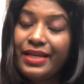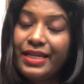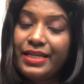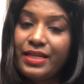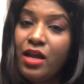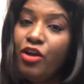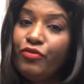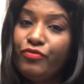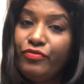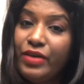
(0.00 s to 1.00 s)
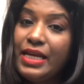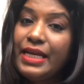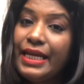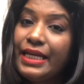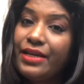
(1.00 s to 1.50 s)
will increase
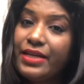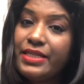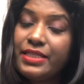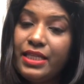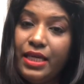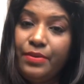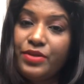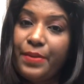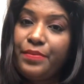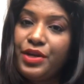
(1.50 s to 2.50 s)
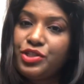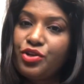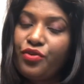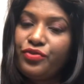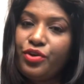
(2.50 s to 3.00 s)
the temperature of your body or
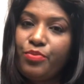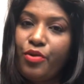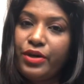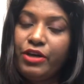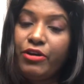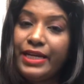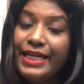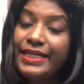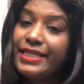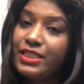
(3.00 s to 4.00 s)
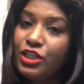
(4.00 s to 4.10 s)
heatness in your body.